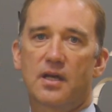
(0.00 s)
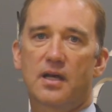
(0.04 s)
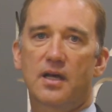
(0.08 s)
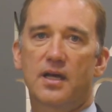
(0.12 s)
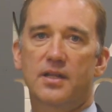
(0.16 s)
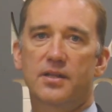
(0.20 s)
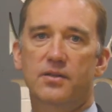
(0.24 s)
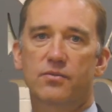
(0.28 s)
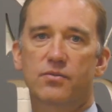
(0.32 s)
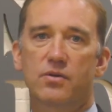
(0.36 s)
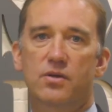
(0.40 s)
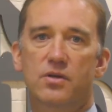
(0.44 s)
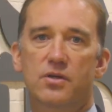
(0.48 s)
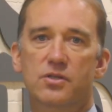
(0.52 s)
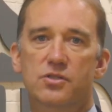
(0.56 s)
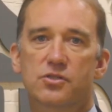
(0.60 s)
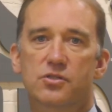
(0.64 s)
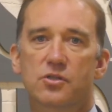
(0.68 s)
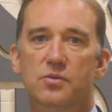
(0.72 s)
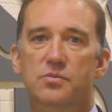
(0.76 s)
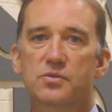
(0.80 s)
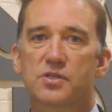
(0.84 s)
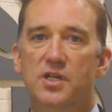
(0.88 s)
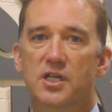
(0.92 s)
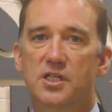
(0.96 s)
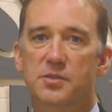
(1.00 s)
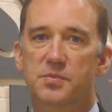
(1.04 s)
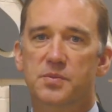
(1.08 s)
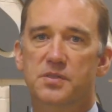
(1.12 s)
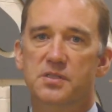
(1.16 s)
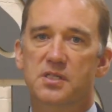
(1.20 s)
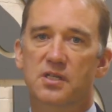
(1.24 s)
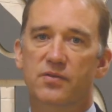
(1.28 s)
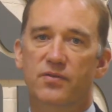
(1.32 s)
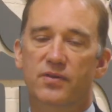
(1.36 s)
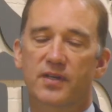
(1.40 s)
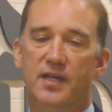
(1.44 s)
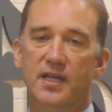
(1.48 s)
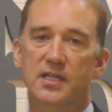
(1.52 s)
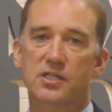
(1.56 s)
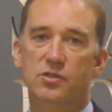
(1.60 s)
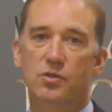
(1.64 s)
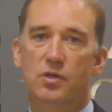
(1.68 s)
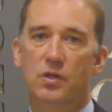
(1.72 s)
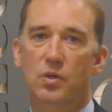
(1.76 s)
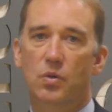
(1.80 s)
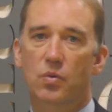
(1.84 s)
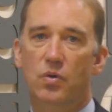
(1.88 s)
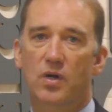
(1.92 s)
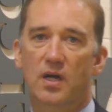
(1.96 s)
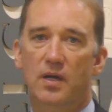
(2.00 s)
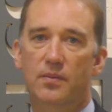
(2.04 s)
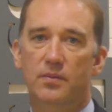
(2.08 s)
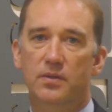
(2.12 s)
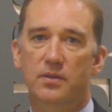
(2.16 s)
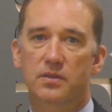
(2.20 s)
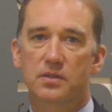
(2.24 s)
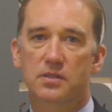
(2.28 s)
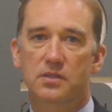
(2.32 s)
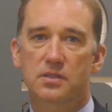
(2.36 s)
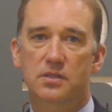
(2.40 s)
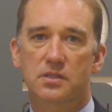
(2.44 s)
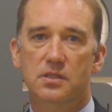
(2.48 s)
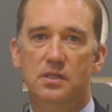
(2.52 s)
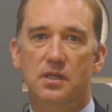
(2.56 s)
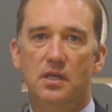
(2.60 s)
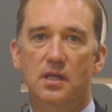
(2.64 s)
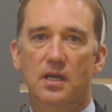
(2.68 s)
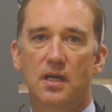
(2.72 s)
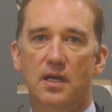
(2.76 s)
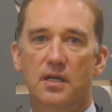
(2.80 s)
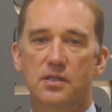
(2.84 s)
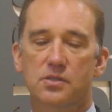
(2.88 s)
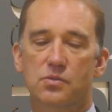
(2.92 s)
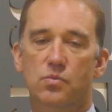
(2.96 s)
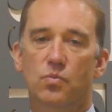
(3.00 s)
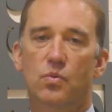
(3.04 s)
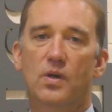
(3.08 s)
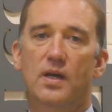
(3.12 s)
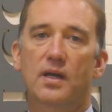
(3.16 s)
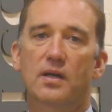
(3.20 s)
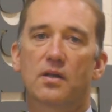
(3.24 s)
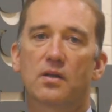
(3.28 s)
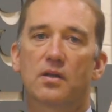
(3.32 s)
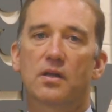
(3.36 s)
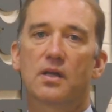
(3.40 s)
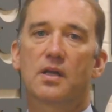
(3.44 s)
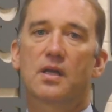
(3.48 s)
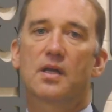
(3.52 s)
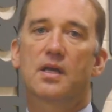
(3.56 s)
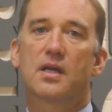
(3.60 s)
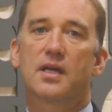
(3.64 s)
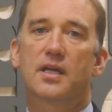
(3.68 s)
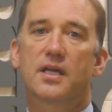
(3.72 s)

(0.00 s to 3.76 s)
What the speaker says: And there are subject-specific entry requirements as well.